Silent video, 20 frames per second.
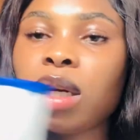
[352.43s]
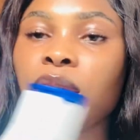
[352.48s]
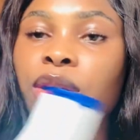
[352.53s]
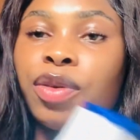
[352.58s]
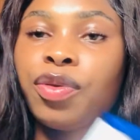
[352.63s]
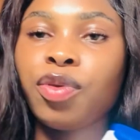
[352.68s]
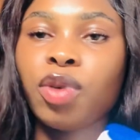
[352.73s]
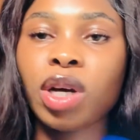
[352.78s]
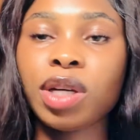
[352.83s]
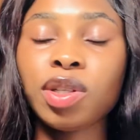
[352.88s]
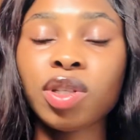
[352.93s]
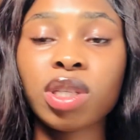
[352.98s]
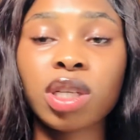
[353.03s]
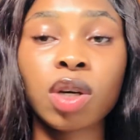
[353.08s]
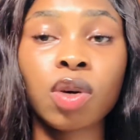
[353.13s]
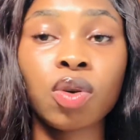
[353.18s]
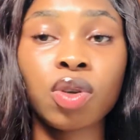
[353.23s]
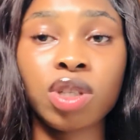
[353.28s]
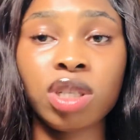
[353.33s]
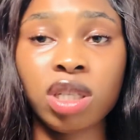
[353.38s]
if you are
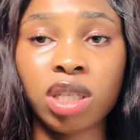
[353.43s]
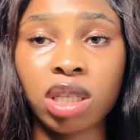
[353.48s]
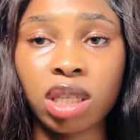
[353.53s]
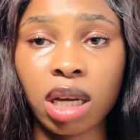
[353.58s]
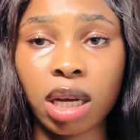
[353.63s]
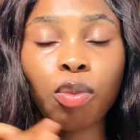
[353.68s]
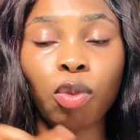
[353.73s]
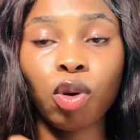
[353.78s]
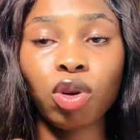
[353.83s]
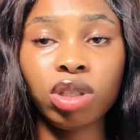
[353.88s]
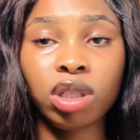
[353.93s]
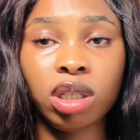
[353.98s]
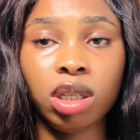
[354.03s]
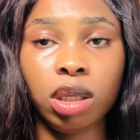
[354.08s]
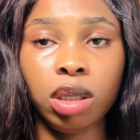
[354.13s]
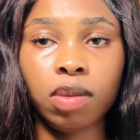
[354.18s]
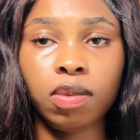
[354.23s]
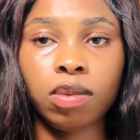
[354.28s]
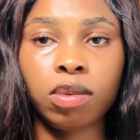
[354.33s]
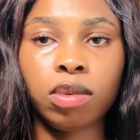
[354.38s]
using Kojie San
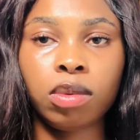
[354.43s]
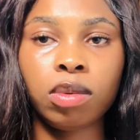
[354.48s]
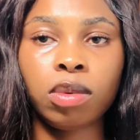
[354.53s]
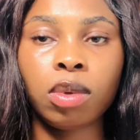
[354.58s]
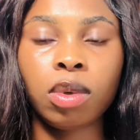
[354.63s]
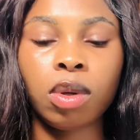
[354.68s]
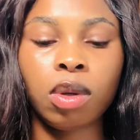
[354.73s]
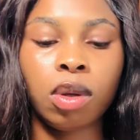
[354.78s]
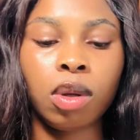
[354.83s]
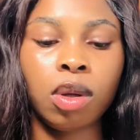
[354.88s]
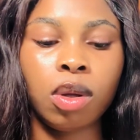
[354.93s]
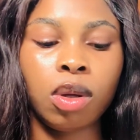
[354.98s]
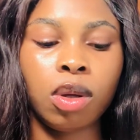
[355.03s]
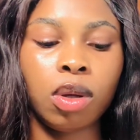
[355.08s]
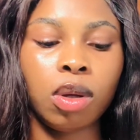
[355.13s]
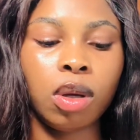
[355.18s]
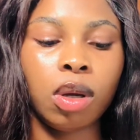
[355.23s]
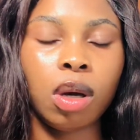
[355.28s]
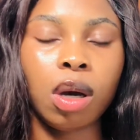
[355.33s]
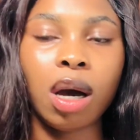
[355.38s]
Monday,
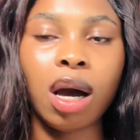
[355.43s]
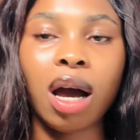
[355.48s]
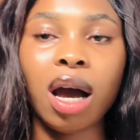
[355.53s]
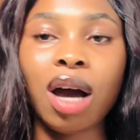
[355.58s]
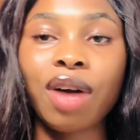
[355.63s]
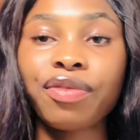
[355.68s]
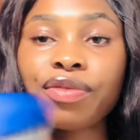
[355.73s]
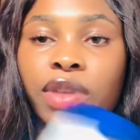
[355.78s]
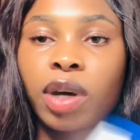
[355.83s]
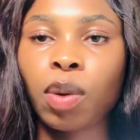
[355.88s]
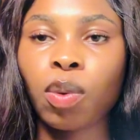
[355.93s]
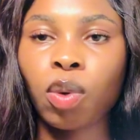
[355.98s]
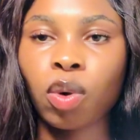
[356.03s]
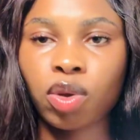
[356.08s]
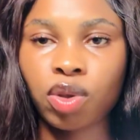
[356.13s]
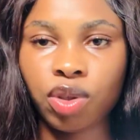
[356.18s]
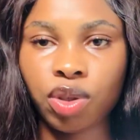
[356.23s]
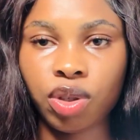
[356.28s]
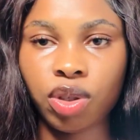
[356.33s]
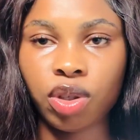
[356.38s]

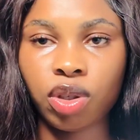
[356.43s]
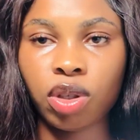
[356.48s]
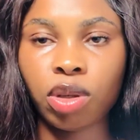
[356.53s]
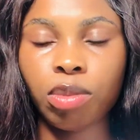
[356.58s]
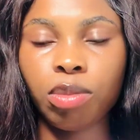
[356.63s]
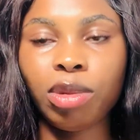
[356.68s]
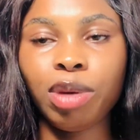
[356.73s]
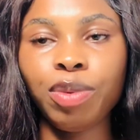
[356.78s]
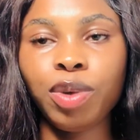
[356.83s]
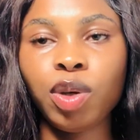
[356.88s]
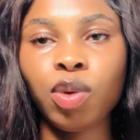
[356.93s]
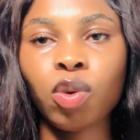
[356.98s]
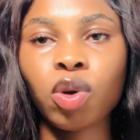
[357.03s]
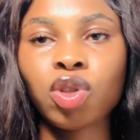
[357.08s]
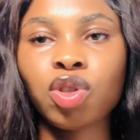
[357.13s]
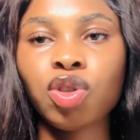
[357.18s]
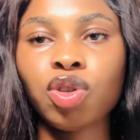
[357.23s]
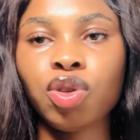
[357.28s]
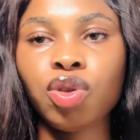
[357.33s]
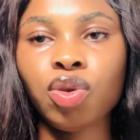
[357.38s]
afterwards, maybe you
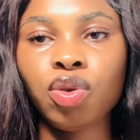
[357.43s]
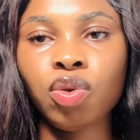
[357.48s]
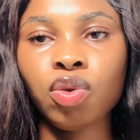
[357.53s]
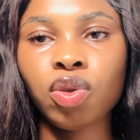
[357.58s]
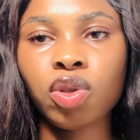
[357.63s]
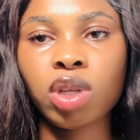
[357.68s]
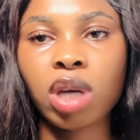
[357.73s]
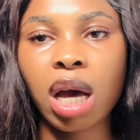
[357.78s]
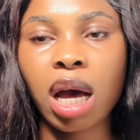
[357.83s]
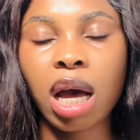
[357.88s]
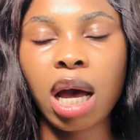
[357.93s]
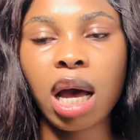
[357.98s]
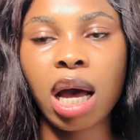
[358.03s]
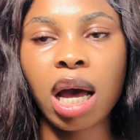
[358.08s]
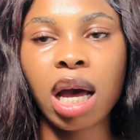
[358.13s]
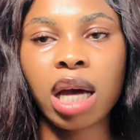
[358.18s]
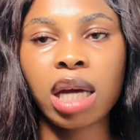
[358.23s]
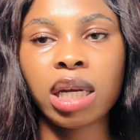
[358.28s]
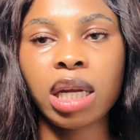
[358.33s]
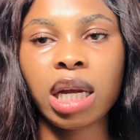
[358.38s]
want to use
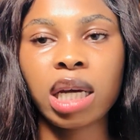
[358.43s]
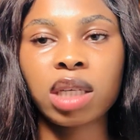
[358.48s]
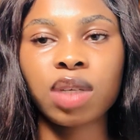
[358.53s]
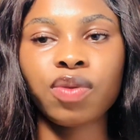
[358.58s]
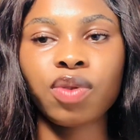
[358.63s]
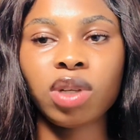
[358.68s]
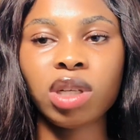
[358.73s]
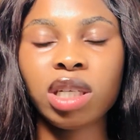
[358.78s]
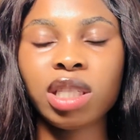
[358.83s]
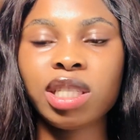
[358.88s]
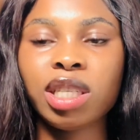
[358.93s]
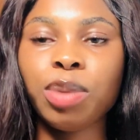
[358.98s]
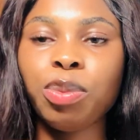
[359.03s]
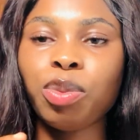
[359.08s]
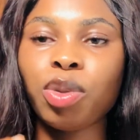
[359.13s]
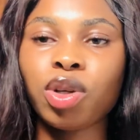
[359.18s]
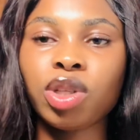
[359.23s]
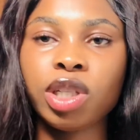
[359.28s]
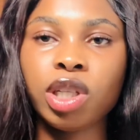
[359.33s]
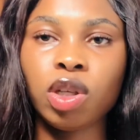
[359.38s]
an exfoliating
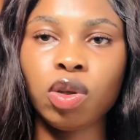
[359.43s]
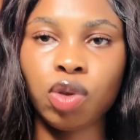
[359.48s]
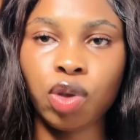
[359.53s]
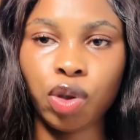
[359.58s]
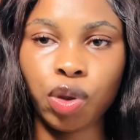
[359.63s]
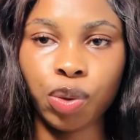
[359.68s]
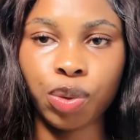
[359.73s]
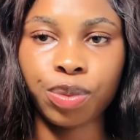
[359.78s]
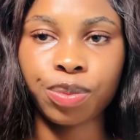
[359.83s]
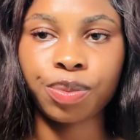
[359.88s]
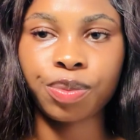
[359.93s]
body lotion.